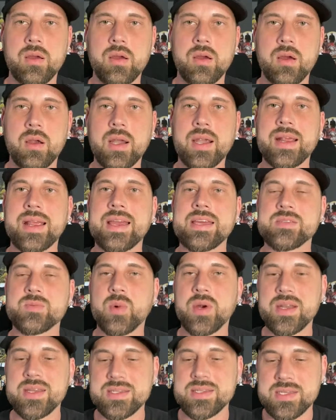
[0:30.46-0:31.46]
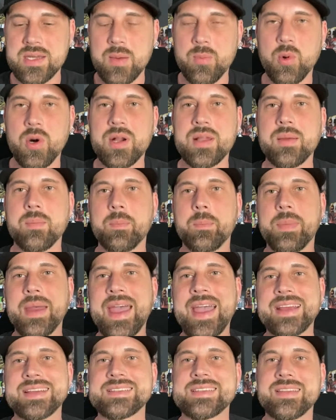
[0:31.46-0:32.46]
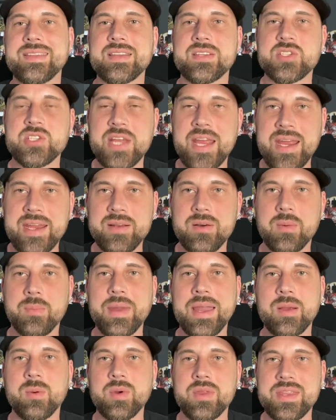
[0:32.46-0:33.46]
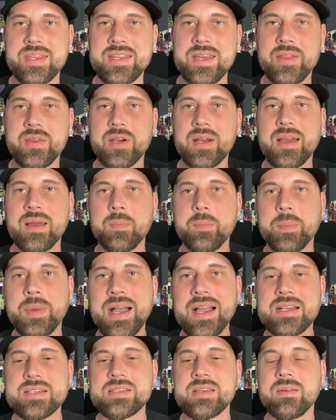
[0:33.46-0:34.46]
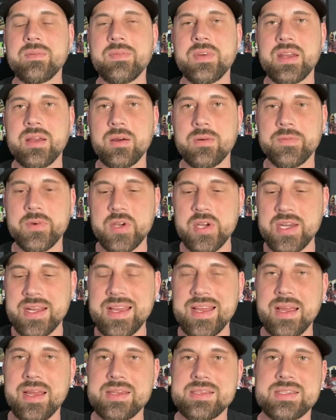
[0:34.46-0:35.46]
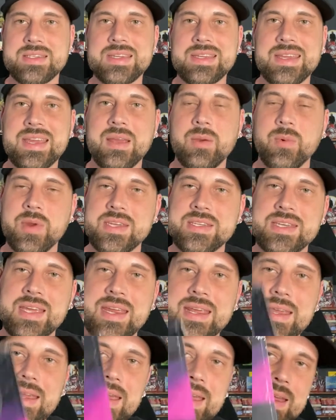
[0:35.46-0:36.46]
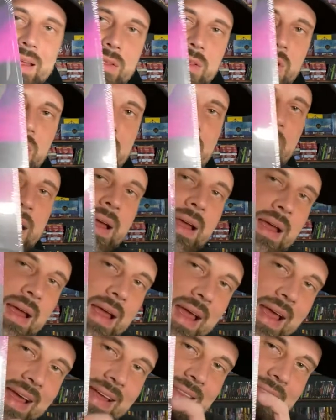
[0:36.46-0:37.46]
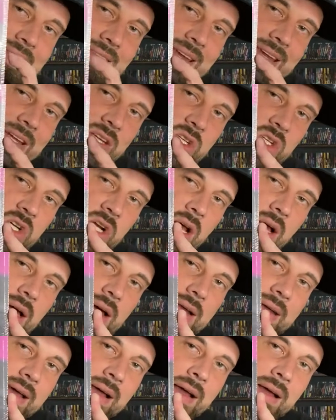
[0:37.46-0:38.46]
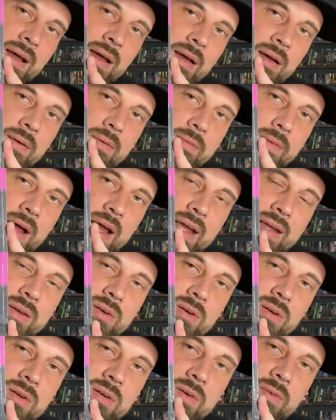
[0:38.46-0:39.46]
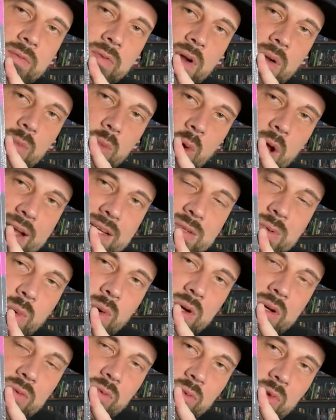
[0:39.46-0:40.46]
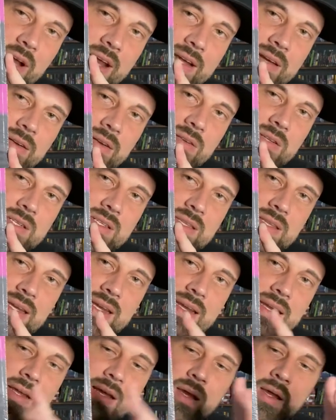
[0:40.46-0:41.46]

Alright guys, what is up? Welcome back to the channel, back with another unboxing video for you guys. Today we take a look at the CHUD vinyl from Waxwork Records, the